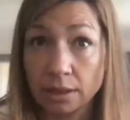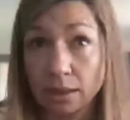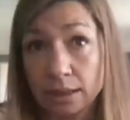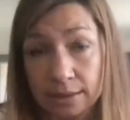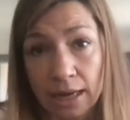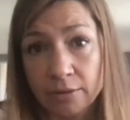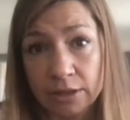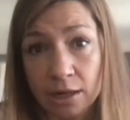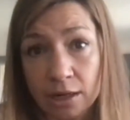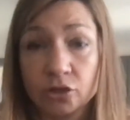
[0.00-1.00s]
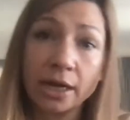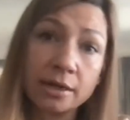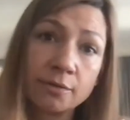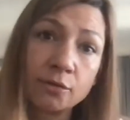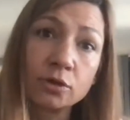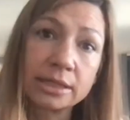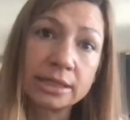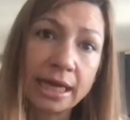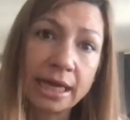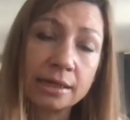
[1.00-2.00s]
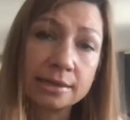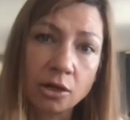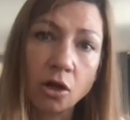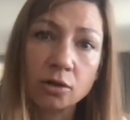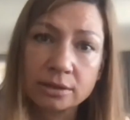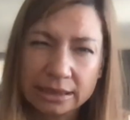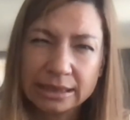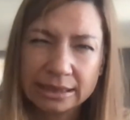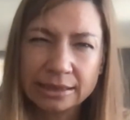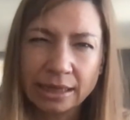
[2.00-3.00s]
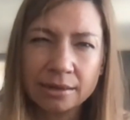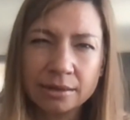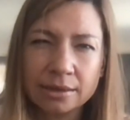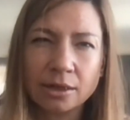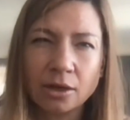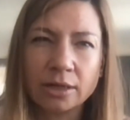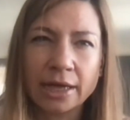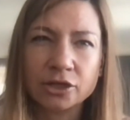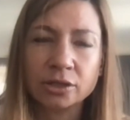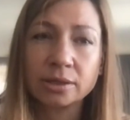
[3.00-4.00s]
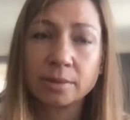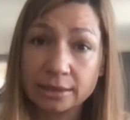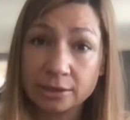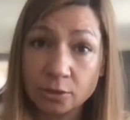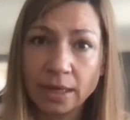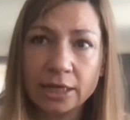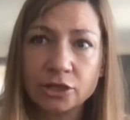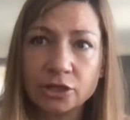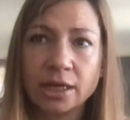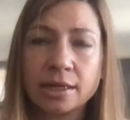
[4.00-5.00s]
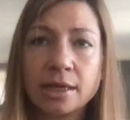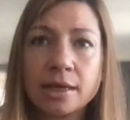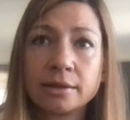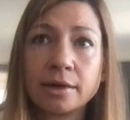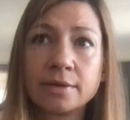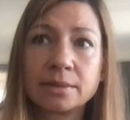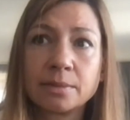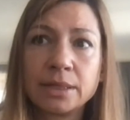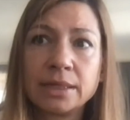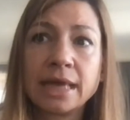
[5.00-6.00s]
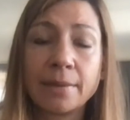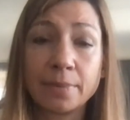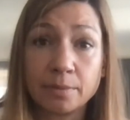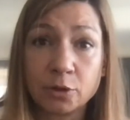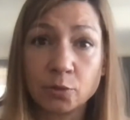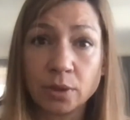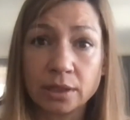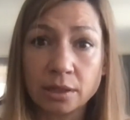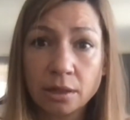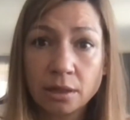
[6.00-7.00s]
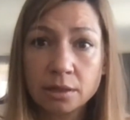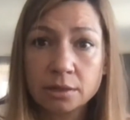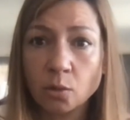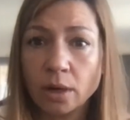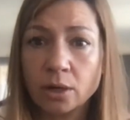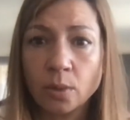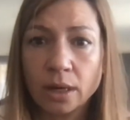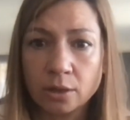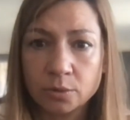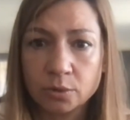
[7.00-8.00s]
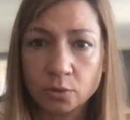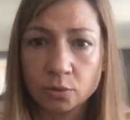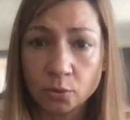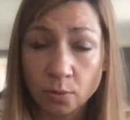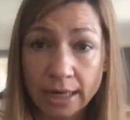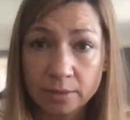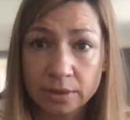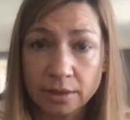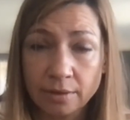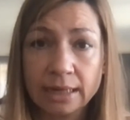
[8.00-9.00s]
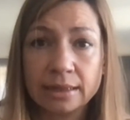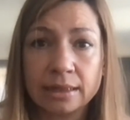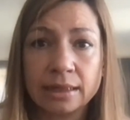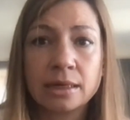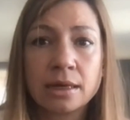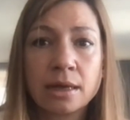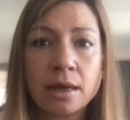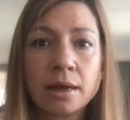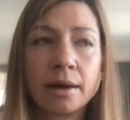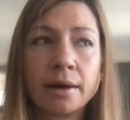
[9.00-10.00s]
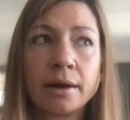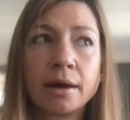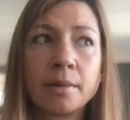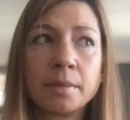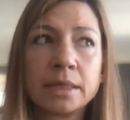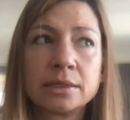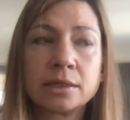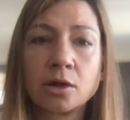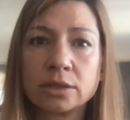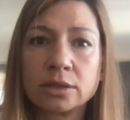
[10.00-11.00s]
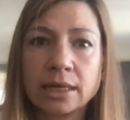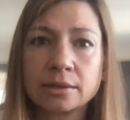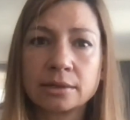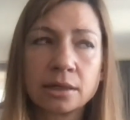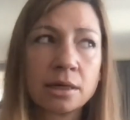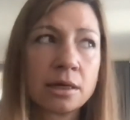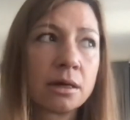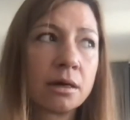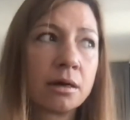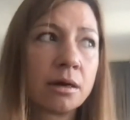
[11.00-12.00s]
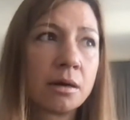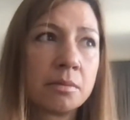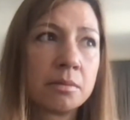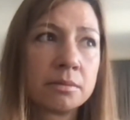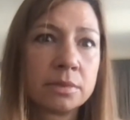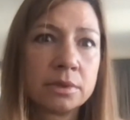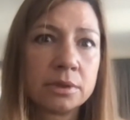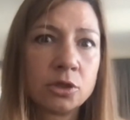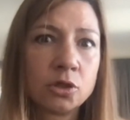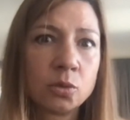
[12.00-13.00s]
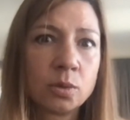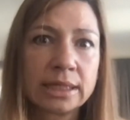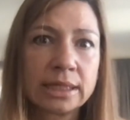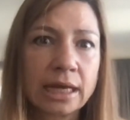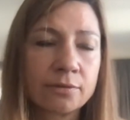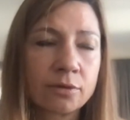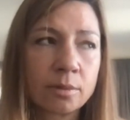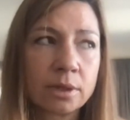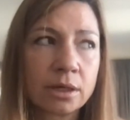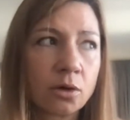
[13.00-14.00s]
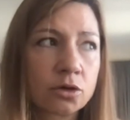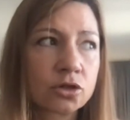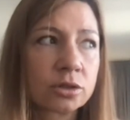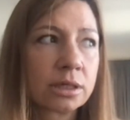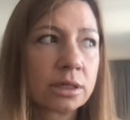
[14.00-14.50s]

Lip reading: it's an agriculture, and in food at the end, it's a lot done. It's a lot action, but in supply chain, there is a big gap in between. So very welcome to write me directly in the contact you will get from Le Roche,